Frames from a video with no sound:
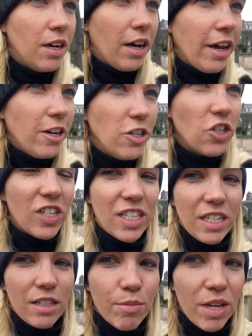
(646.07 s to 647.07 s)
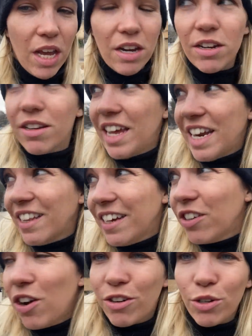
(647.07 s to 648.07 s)
I could just see something get, getting like
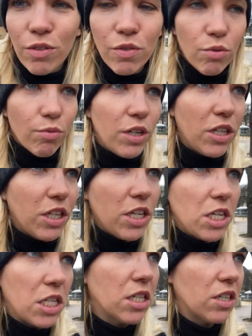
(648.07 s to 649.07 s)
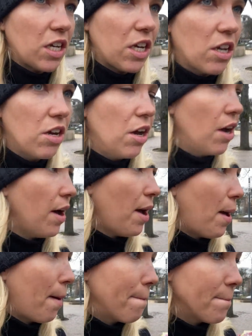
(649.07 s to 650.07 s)
knocked over really easily
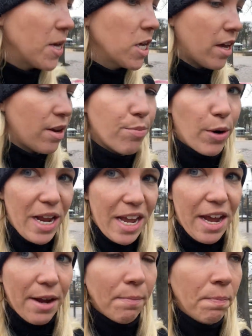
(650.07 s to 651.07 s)
um, and breaking.